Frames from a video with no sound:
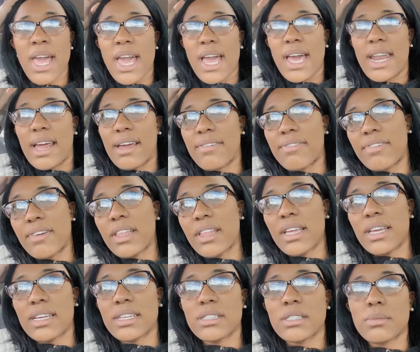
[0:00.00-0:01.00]
And I feel
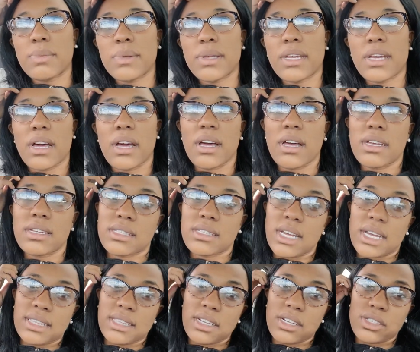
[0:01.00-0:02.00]
like it's because
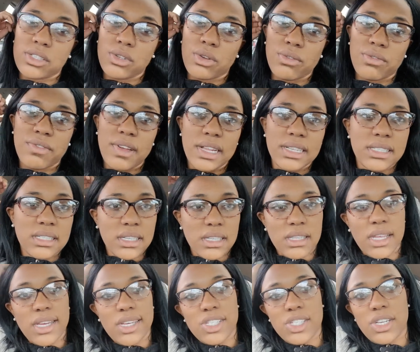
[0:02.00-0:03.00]
like there's no
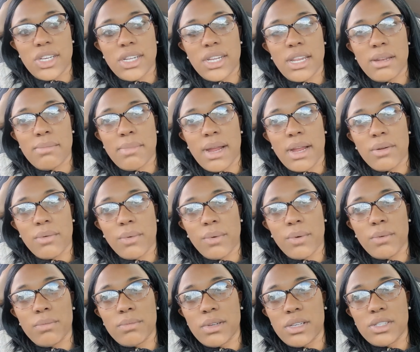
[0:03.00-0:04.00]
ventilation in my
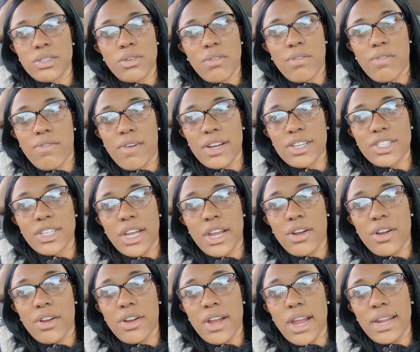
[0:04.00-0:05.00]
room. There's no fresh
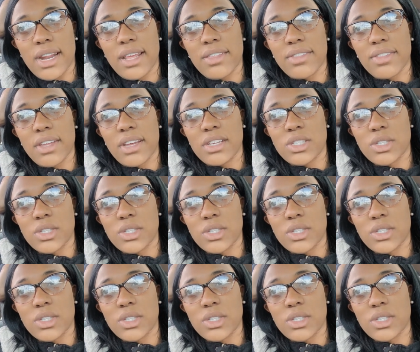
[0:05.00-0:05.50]
air or anything.